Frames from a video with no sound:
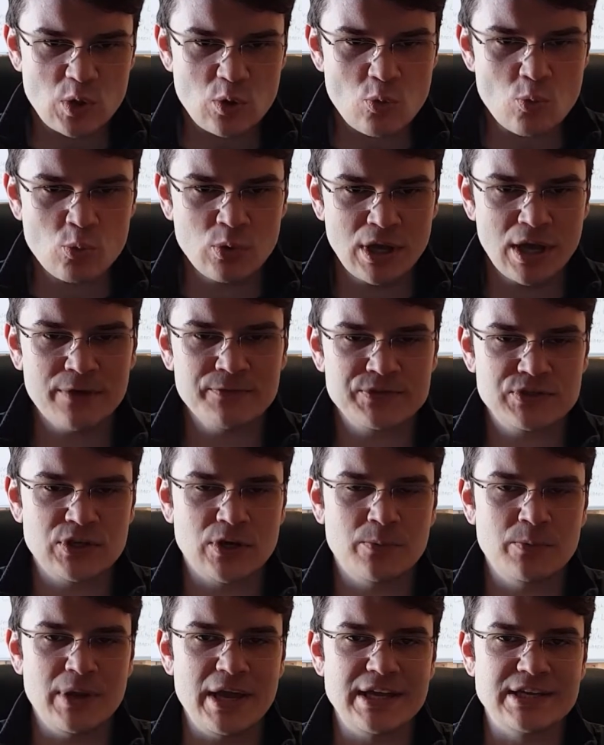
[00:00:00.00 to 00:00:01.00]
we have
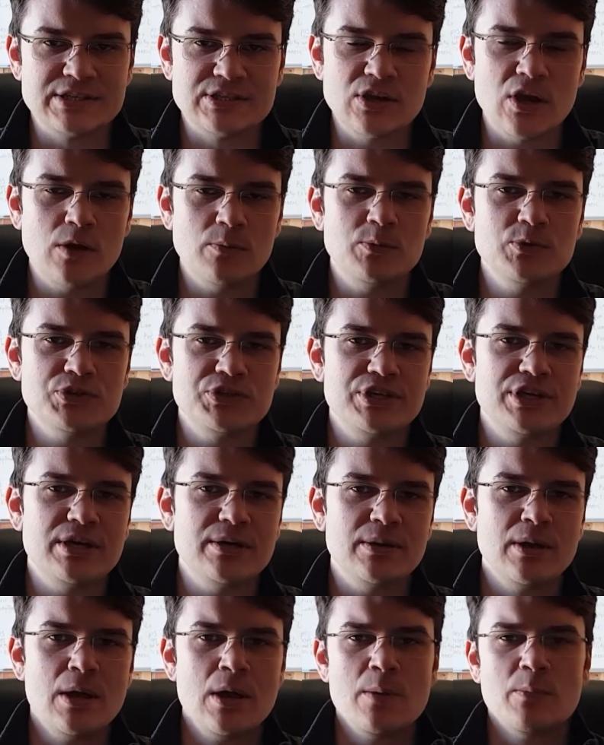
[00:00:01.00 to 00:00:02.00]
some examples
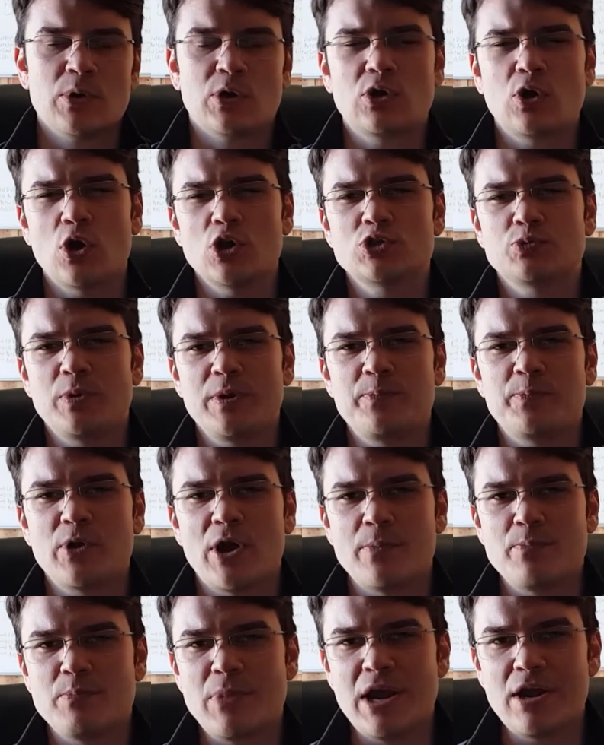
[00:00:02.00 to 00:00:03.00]
here. Because we
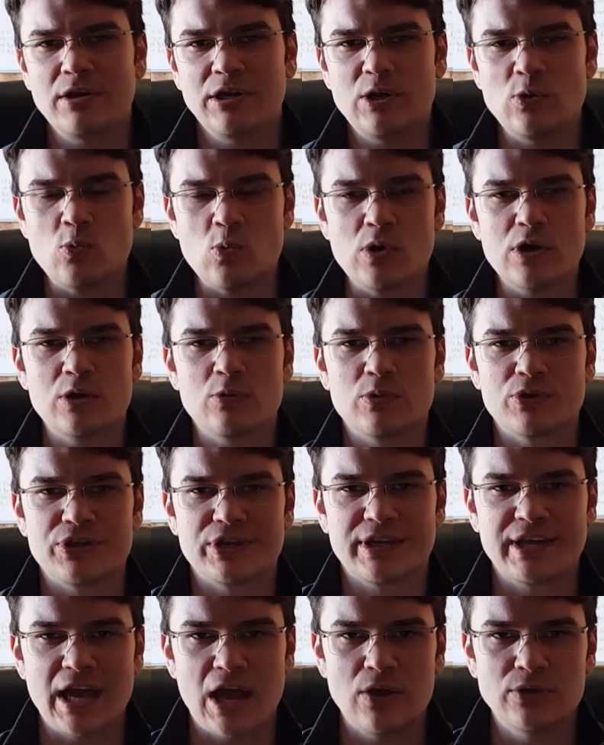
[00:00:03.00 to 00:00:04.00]
primarily work with
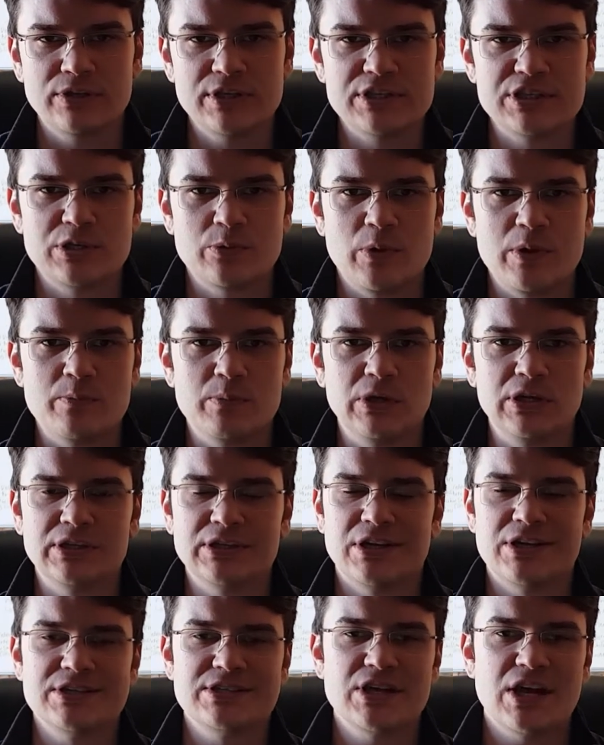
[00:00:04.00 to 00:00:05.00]
accountants and we build
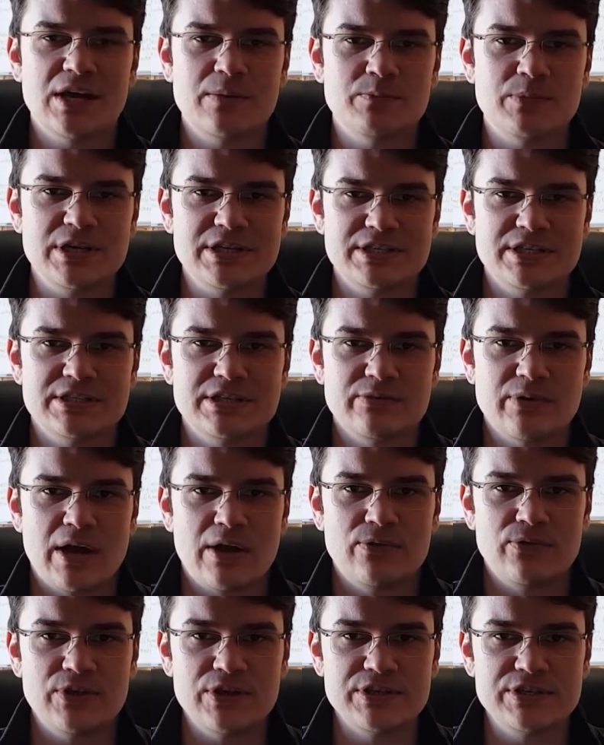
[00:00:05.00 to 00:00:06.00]
our entire business
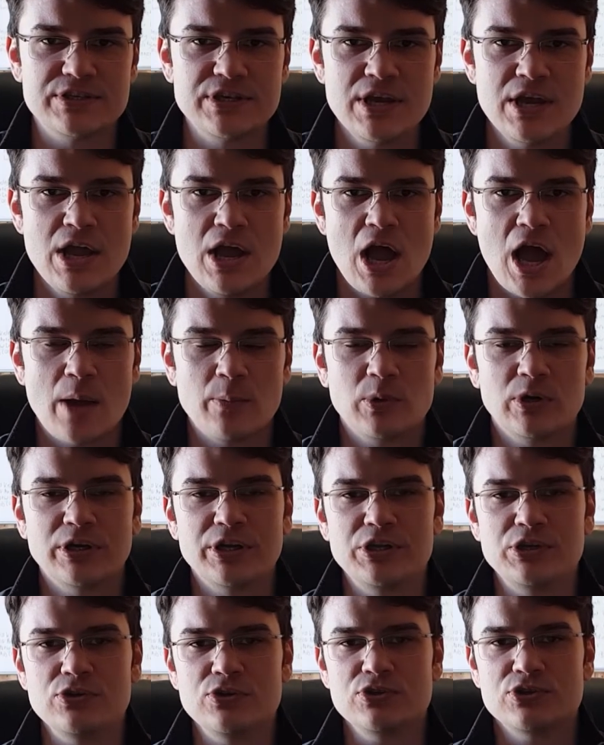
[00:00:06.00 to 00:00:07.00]
around this, I'm going to
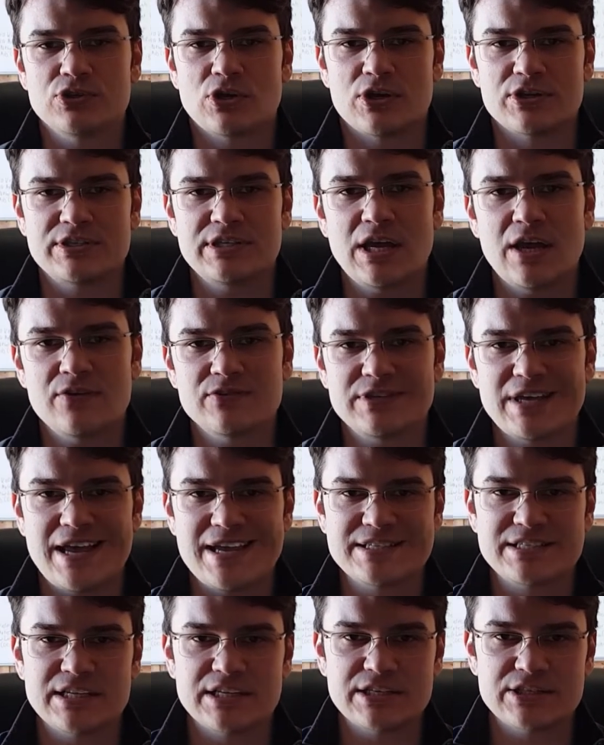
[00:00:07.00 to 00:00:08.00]
use ourselves
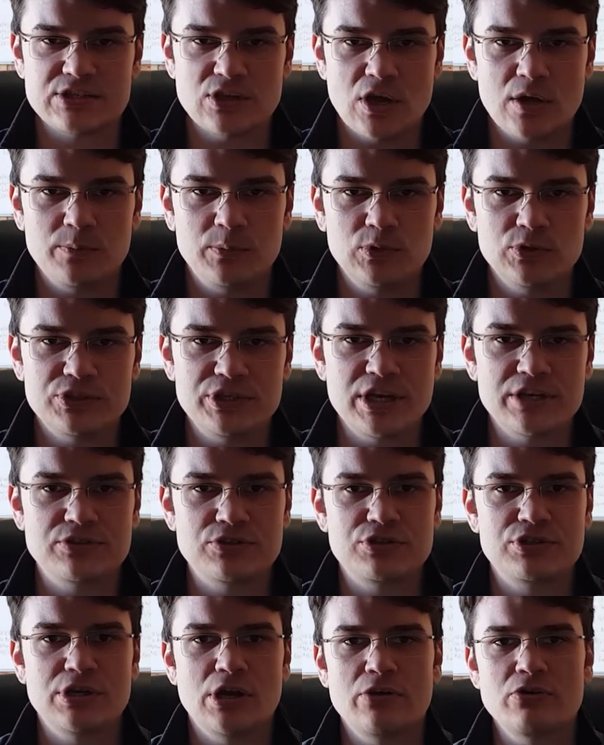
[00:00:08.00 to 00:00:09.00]
as an example just to
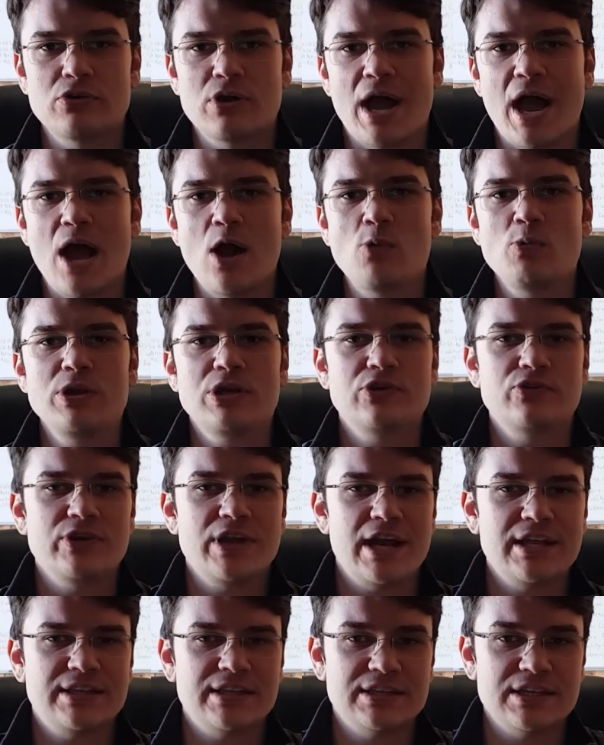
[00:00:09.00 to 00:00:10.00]
show you how we
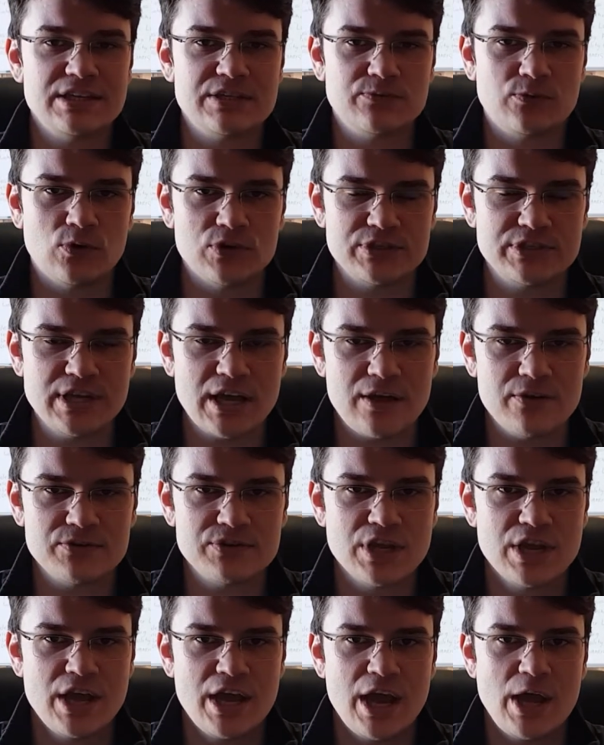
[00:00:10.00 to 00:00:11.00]
created this for
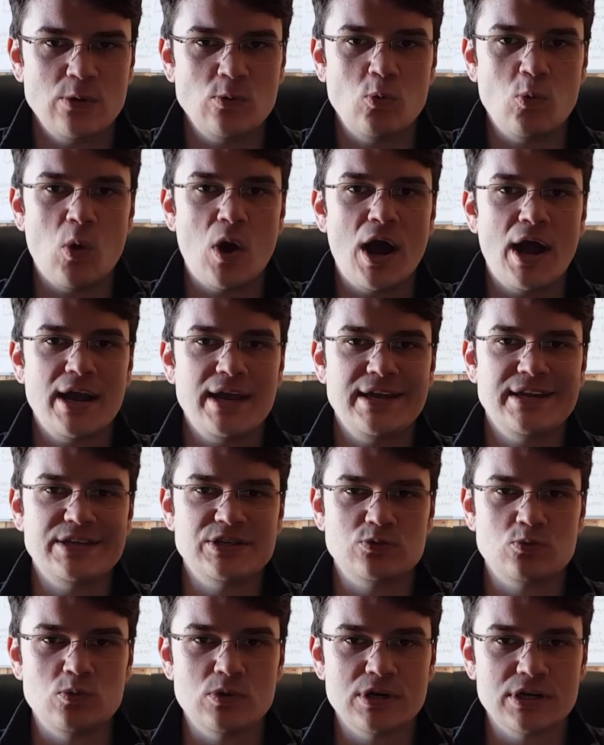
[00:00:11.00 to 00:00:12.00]
ourselves and why it
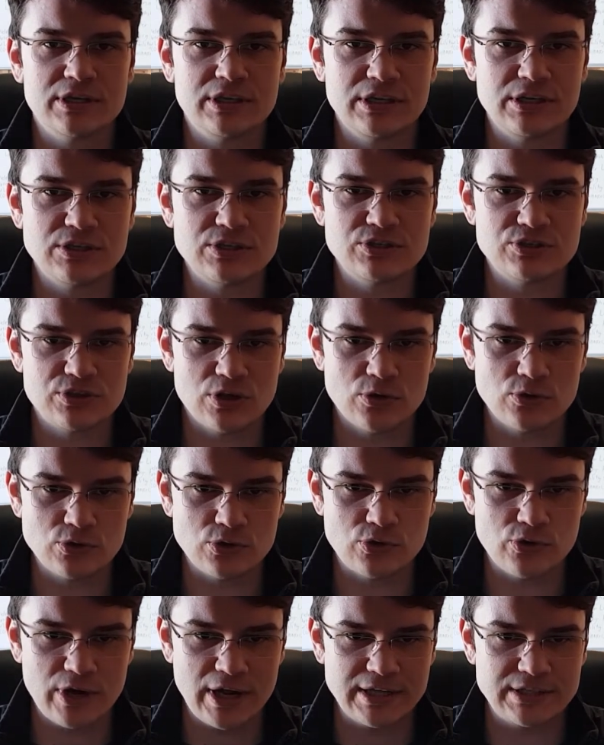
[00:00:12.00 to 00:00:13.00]
is working so
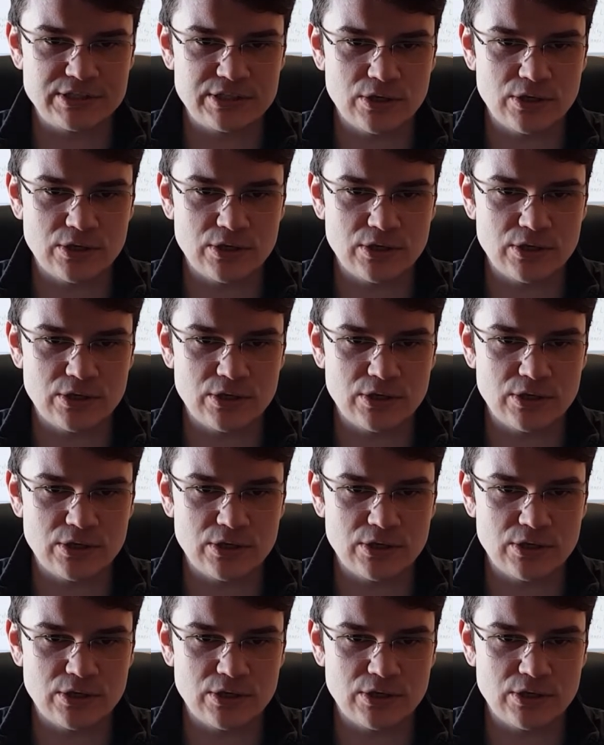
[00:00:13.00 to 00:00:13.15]
great.